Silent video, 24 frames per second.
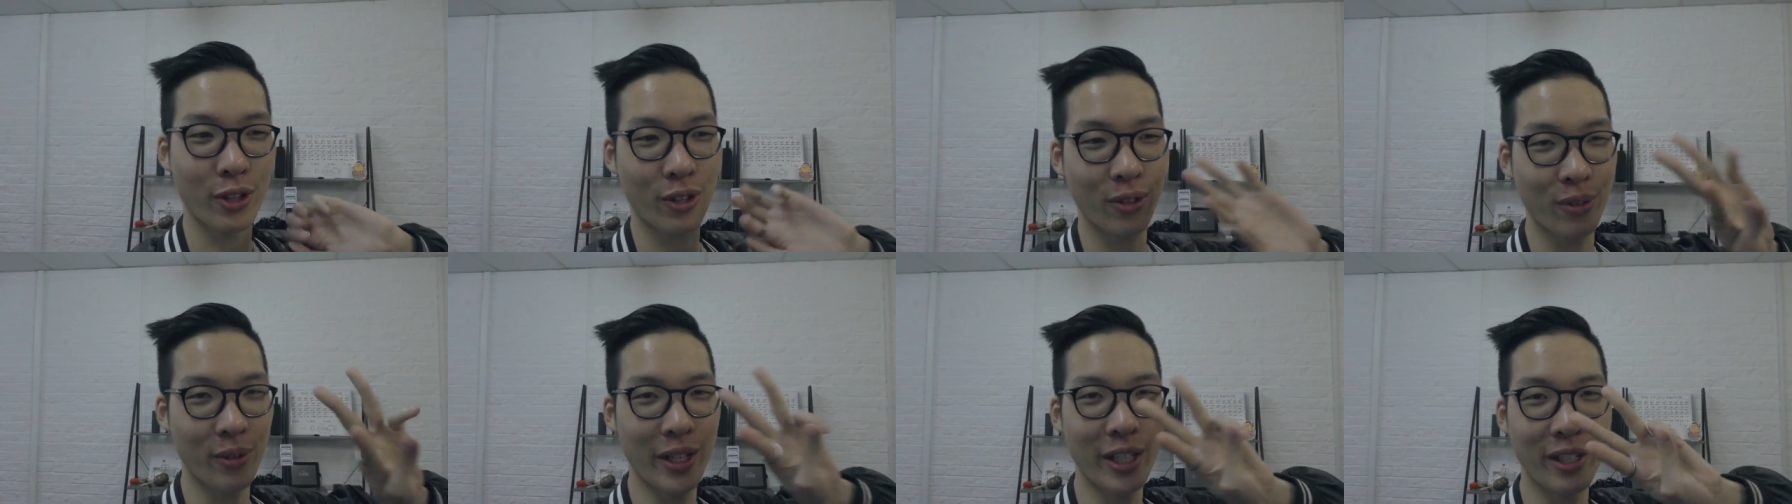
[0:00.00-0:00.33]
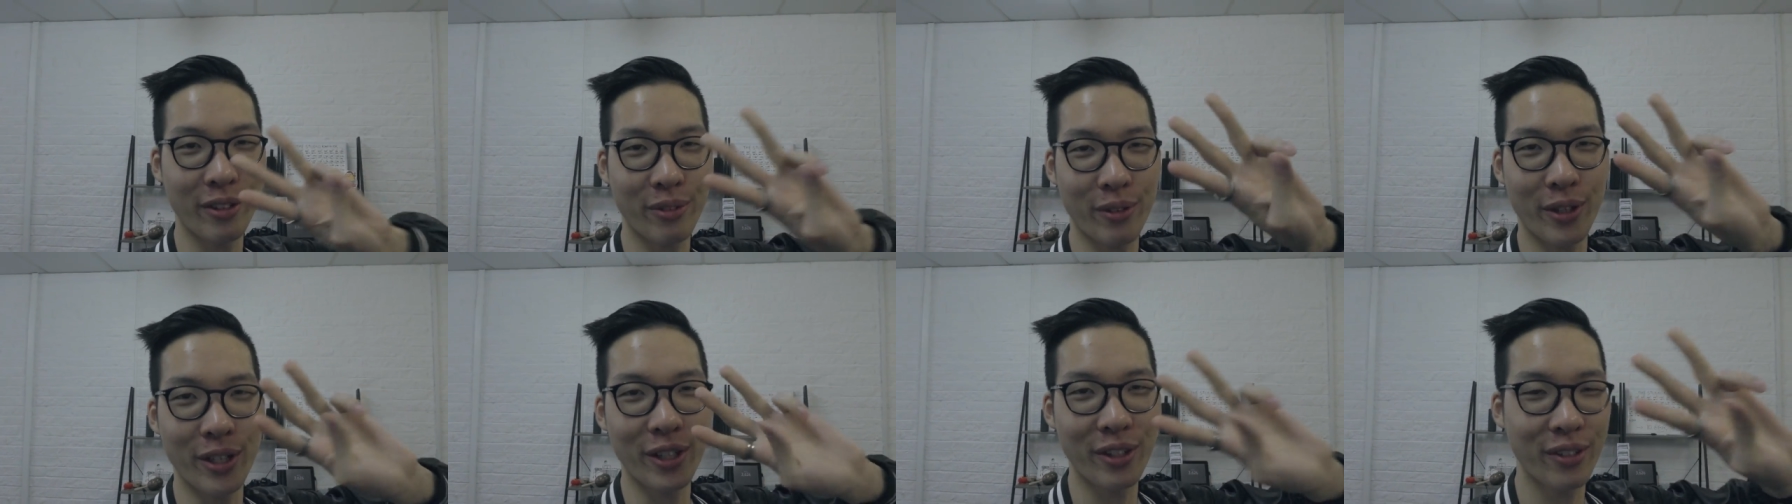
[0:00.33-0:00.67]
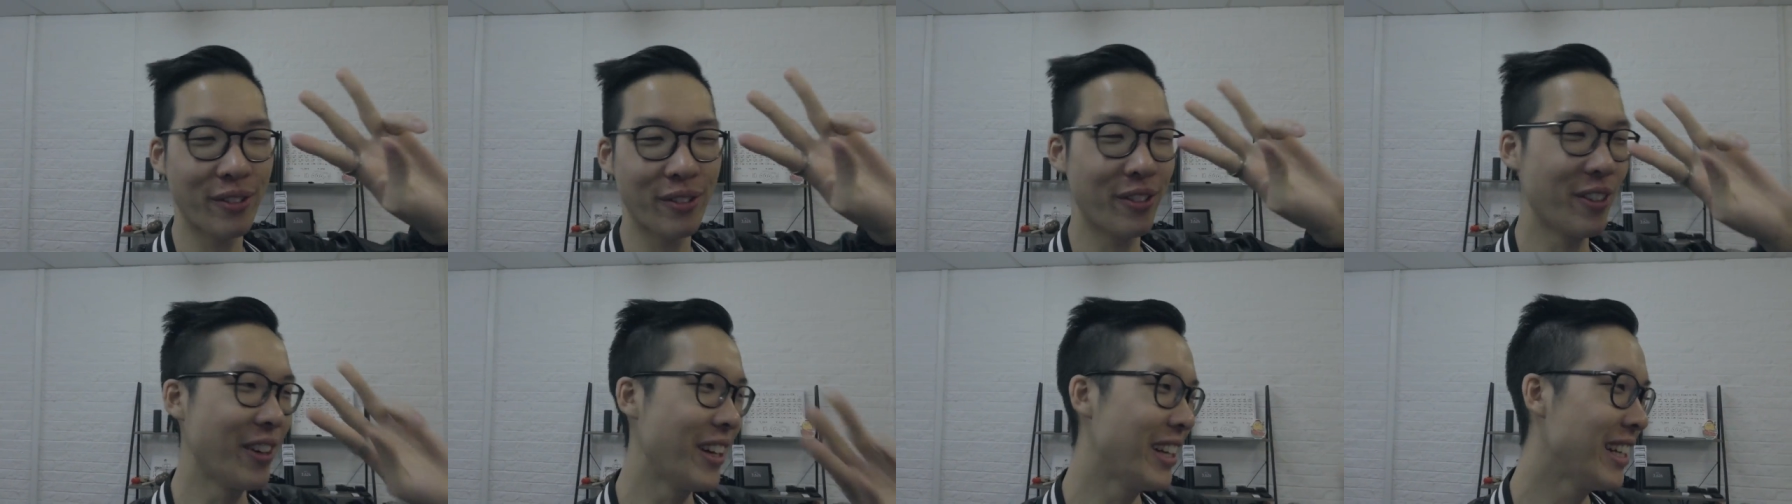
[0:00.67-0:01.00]

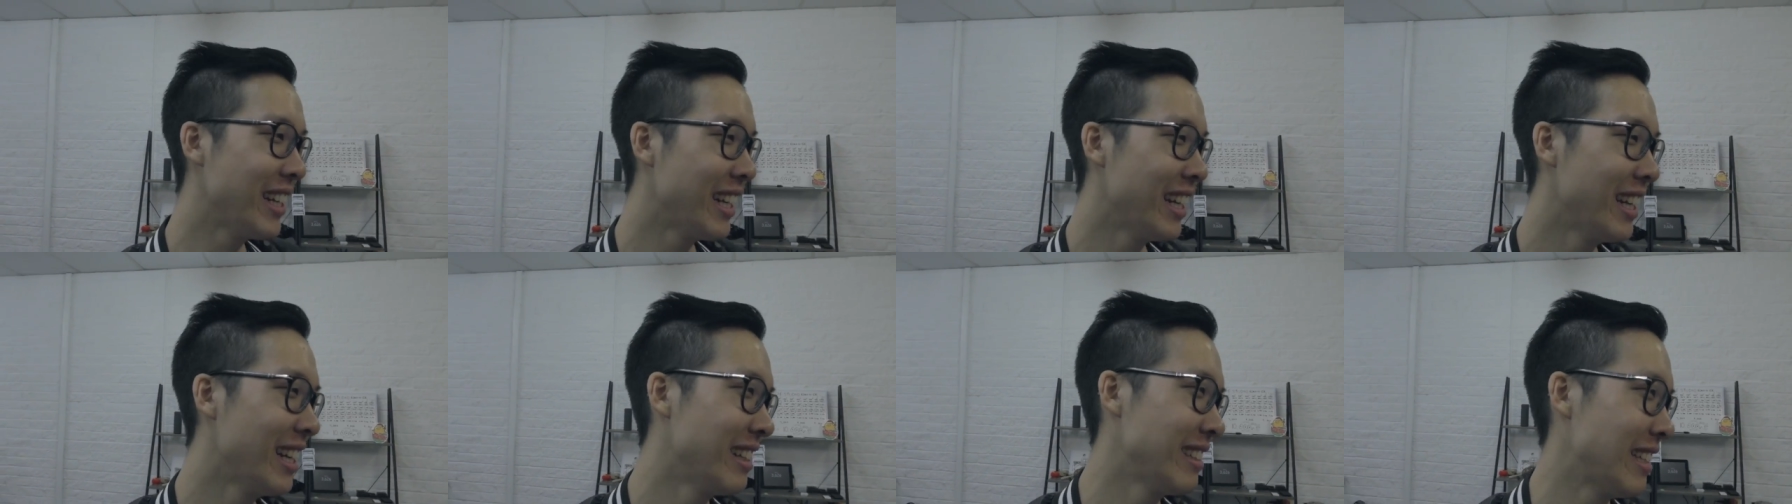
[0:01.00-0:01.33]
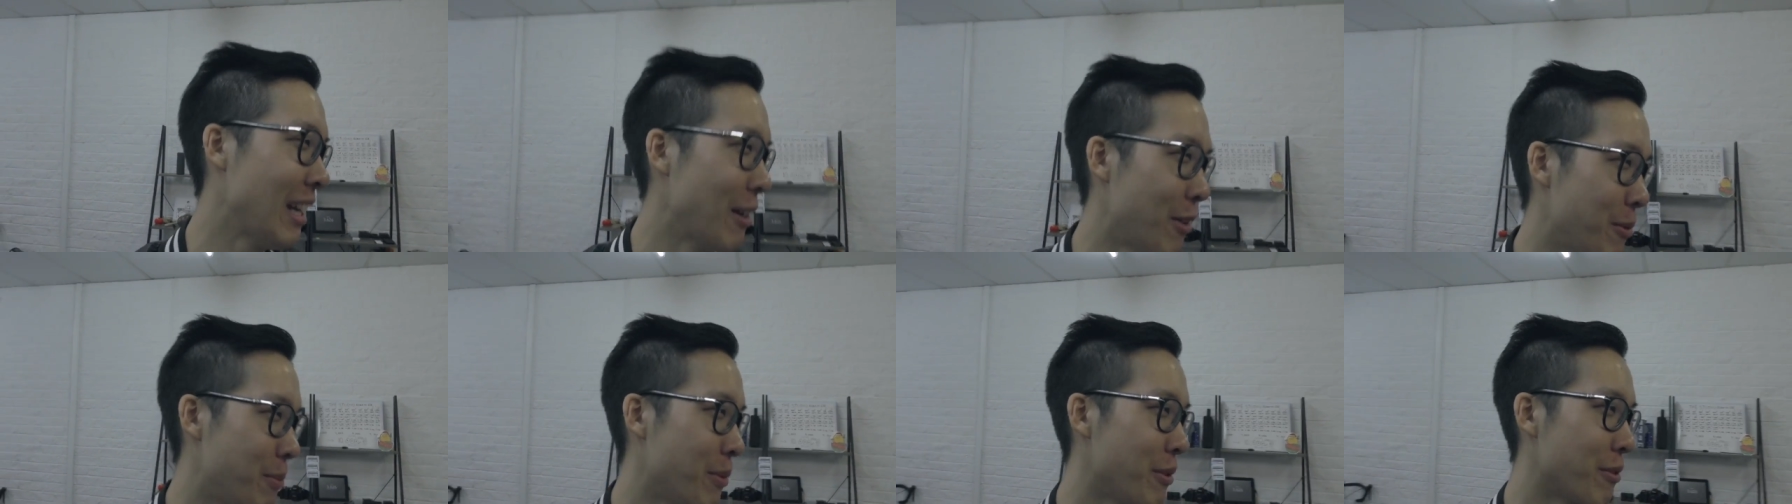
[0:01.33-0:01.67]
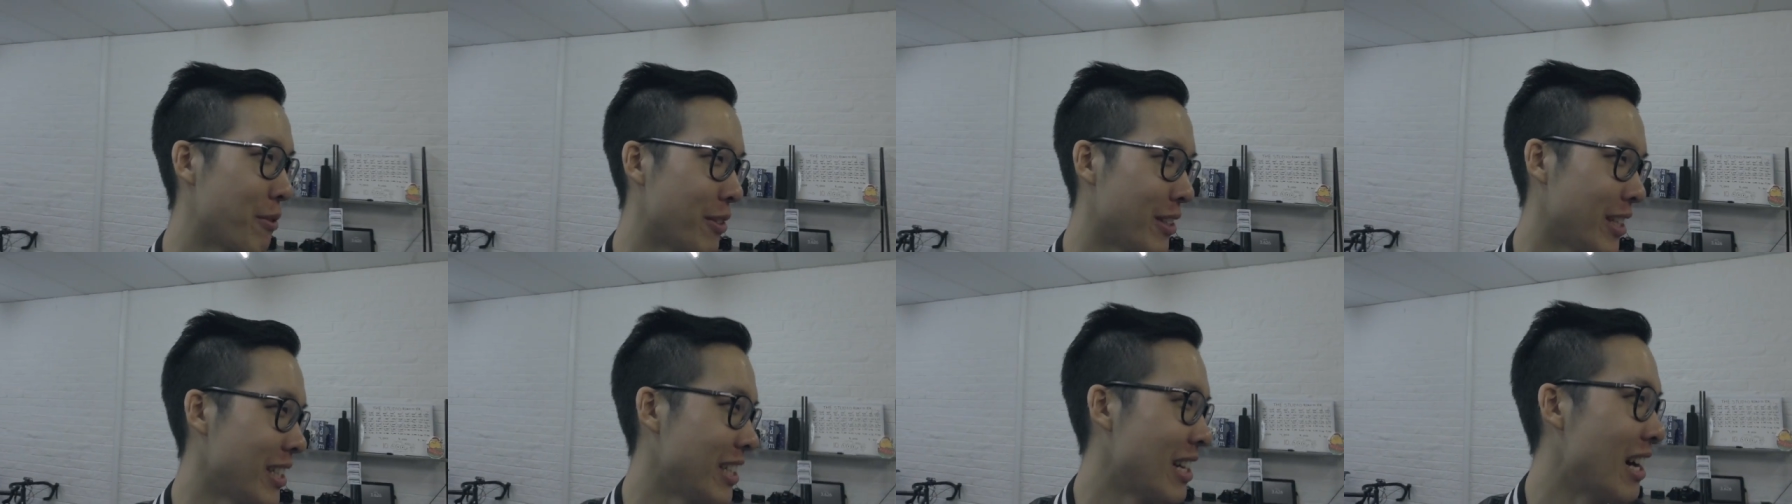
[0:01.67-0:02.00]
333. That would be
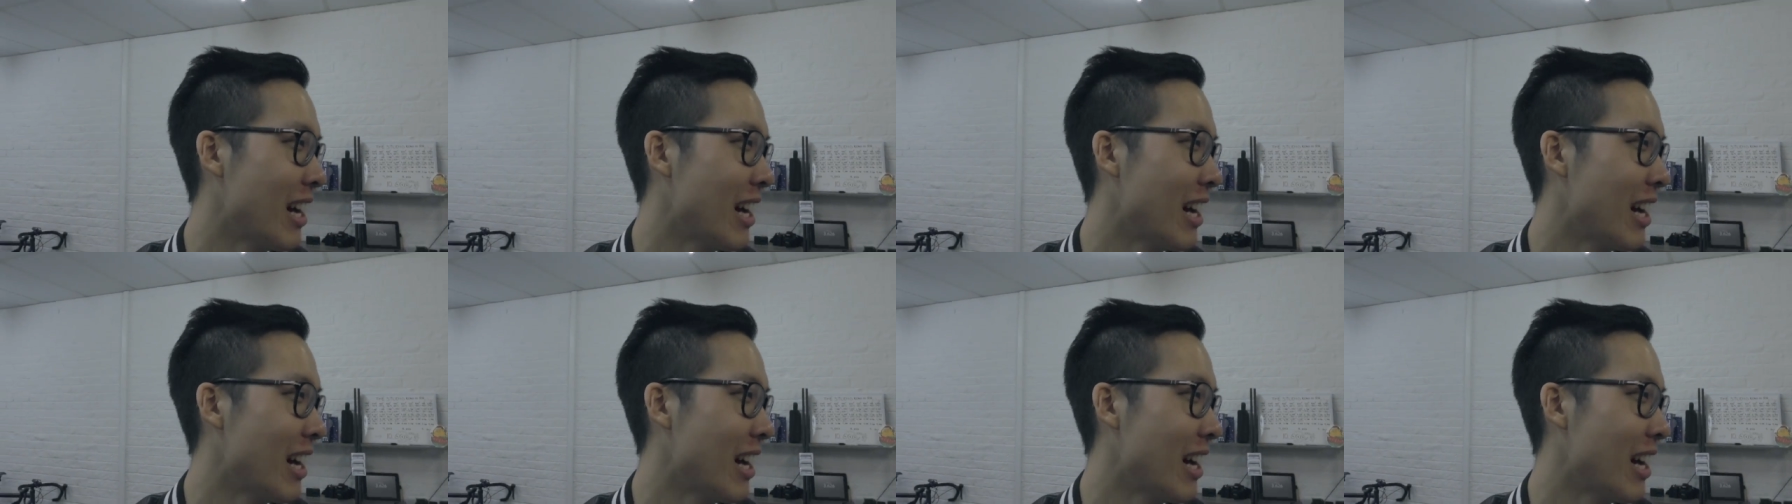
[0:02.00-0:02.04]
really